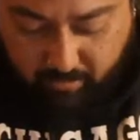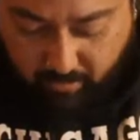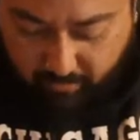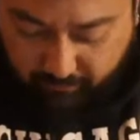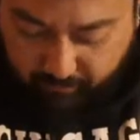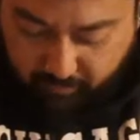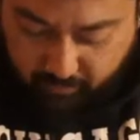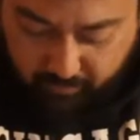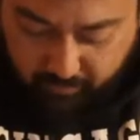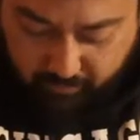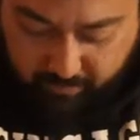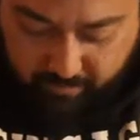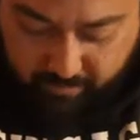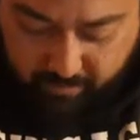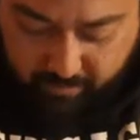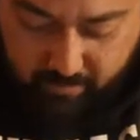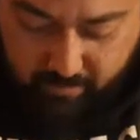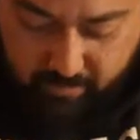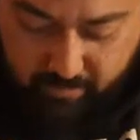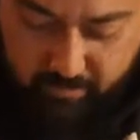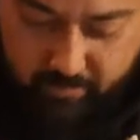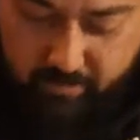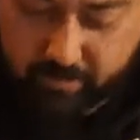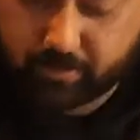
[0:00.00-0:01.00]
I've gone a
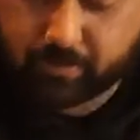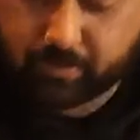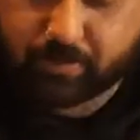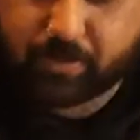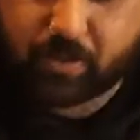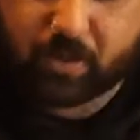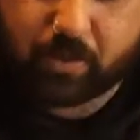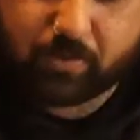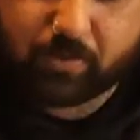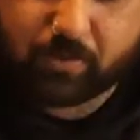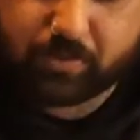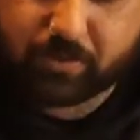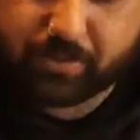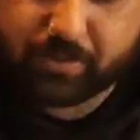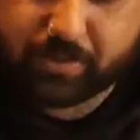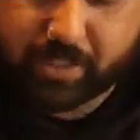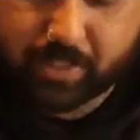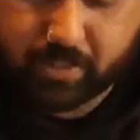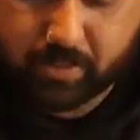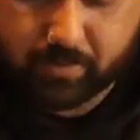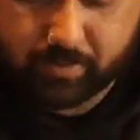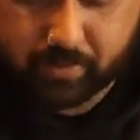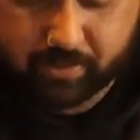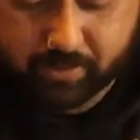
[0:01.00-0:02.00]
little cold on
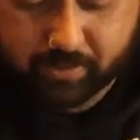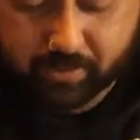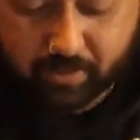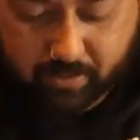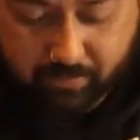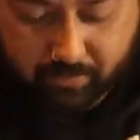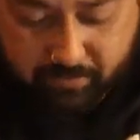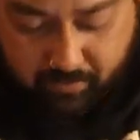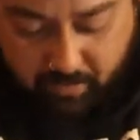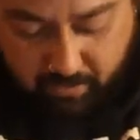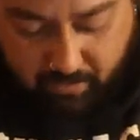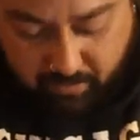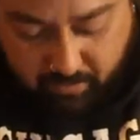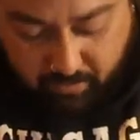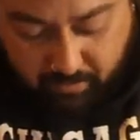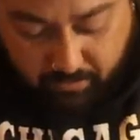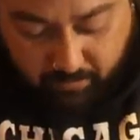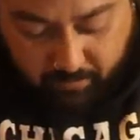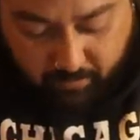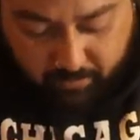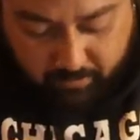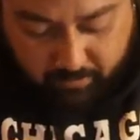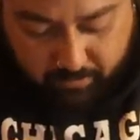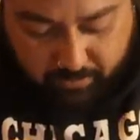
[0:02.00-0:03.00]
GW stuff. Like, the
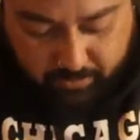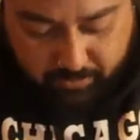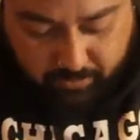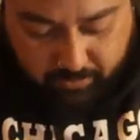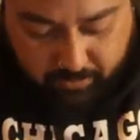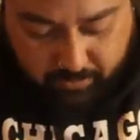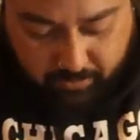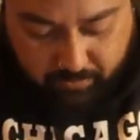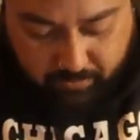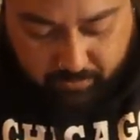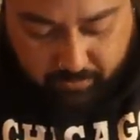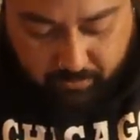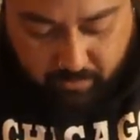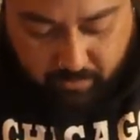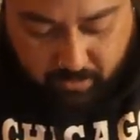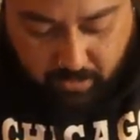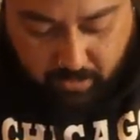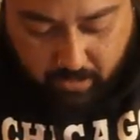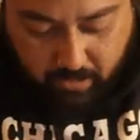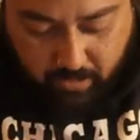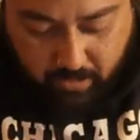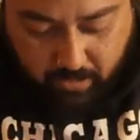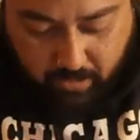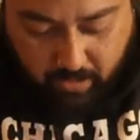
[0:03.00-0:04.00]
models are cool,
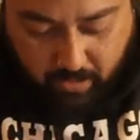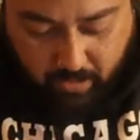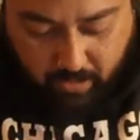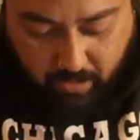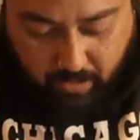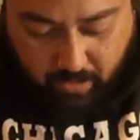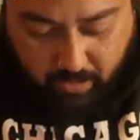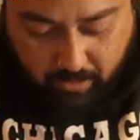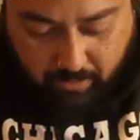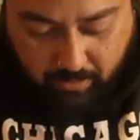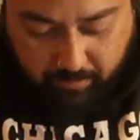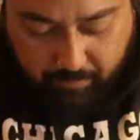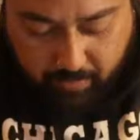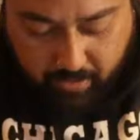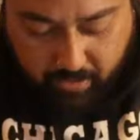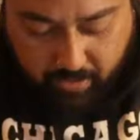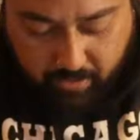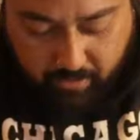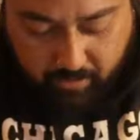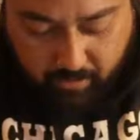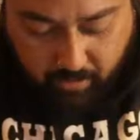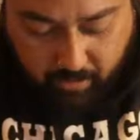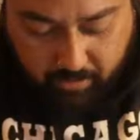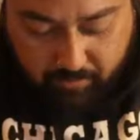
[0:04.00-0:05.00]

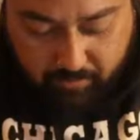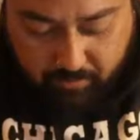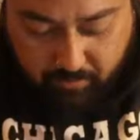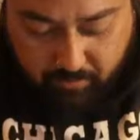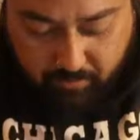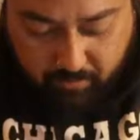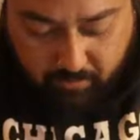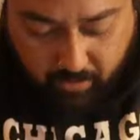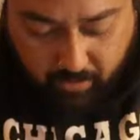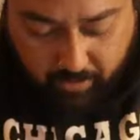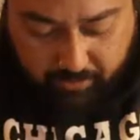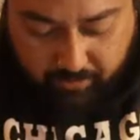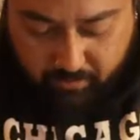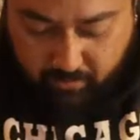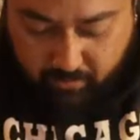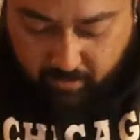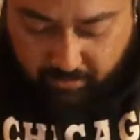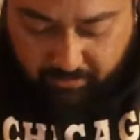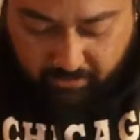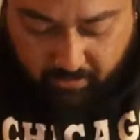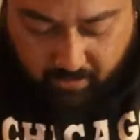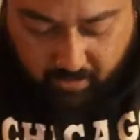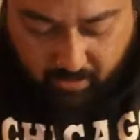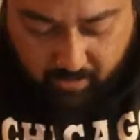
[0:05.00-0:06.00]
and I do
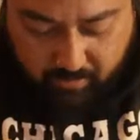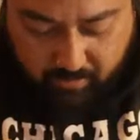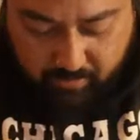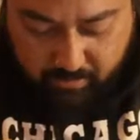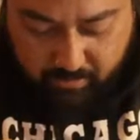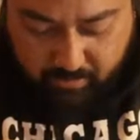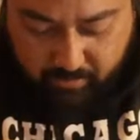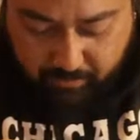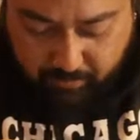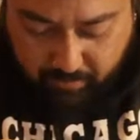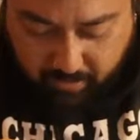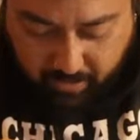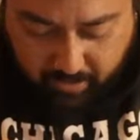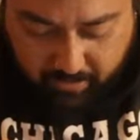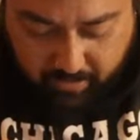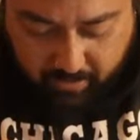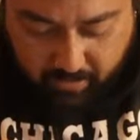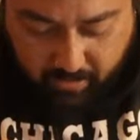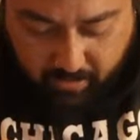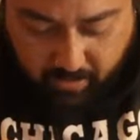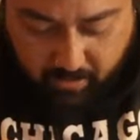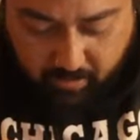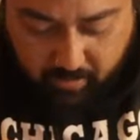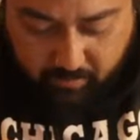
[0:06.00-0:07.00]
like the games. I do play the
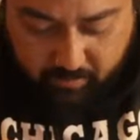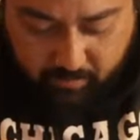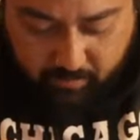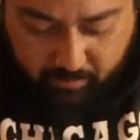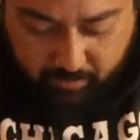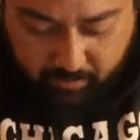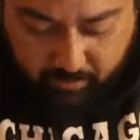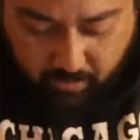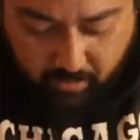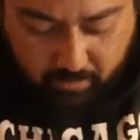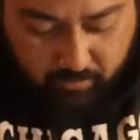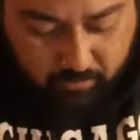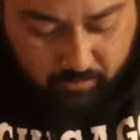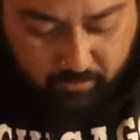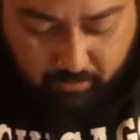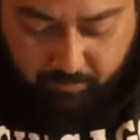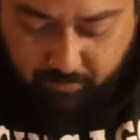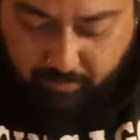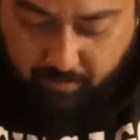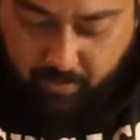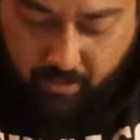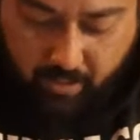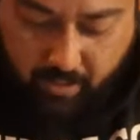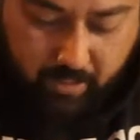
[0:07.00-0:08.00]
games. I'm a Night Lord
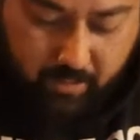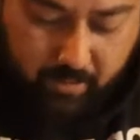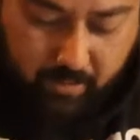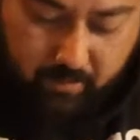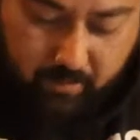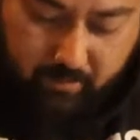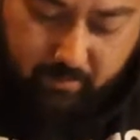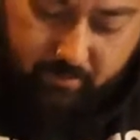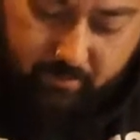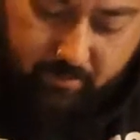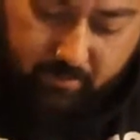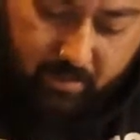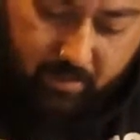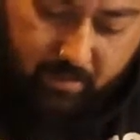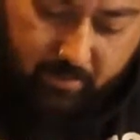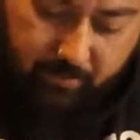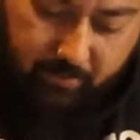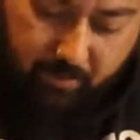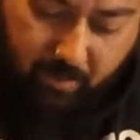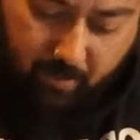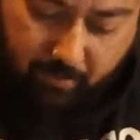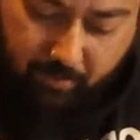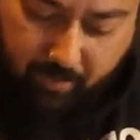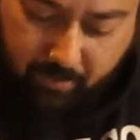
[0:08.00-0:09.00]
player
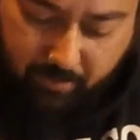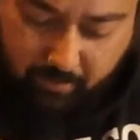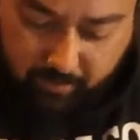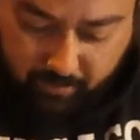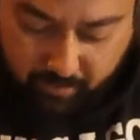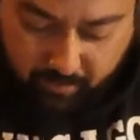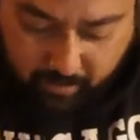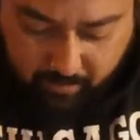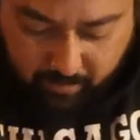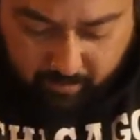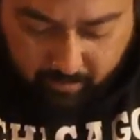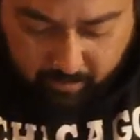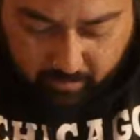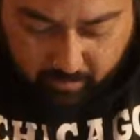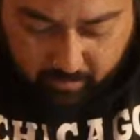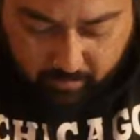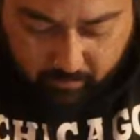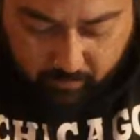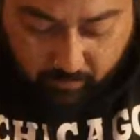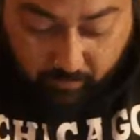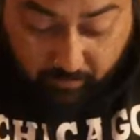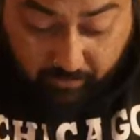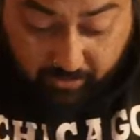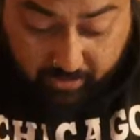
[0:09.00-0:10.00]
primarily.
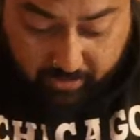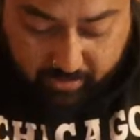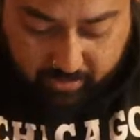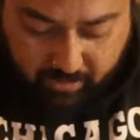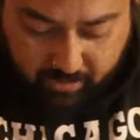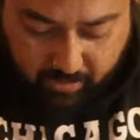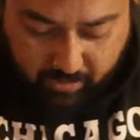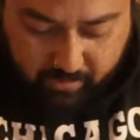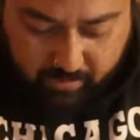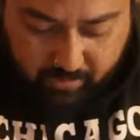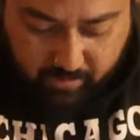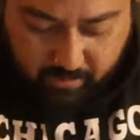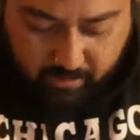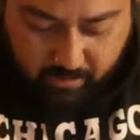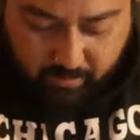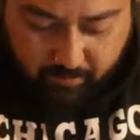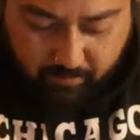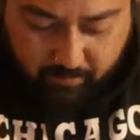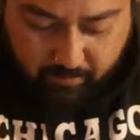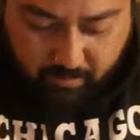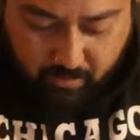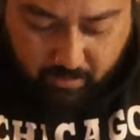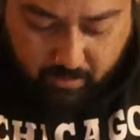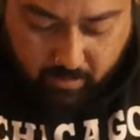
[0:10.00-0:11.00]
Well, these days I
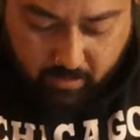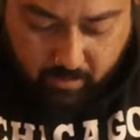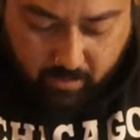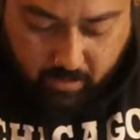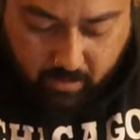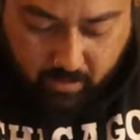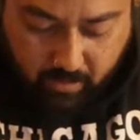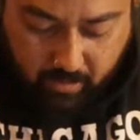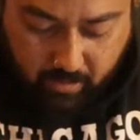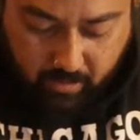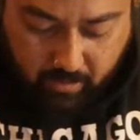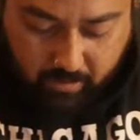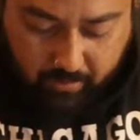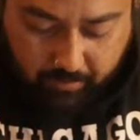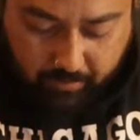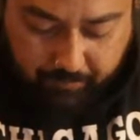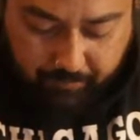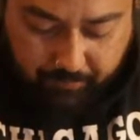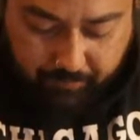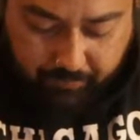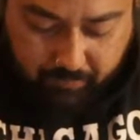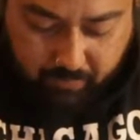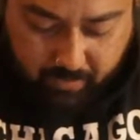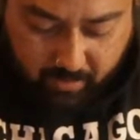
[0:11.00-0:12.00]
am.
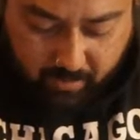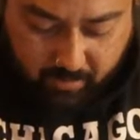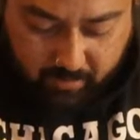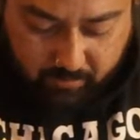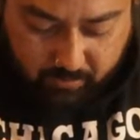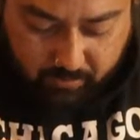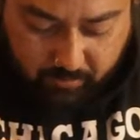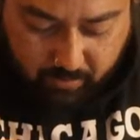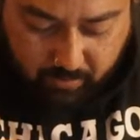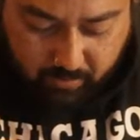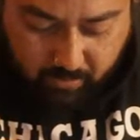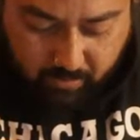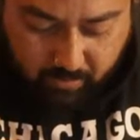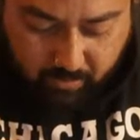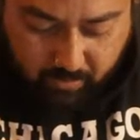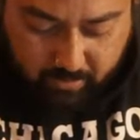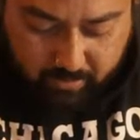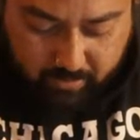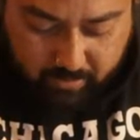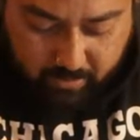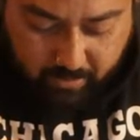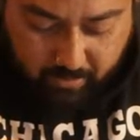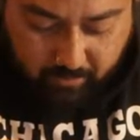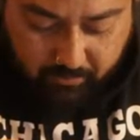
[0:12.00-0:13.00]
as well
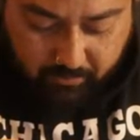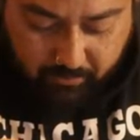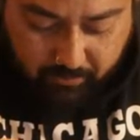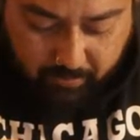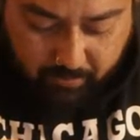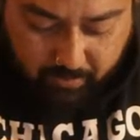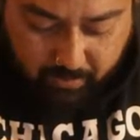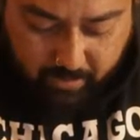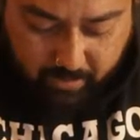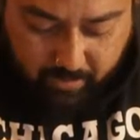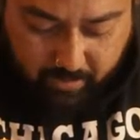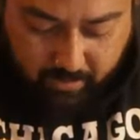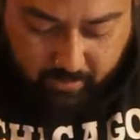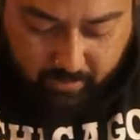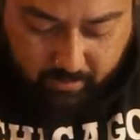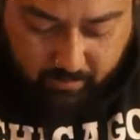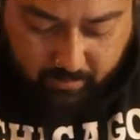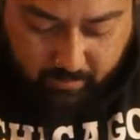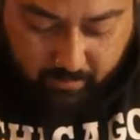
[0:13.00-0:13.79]
as an elf player.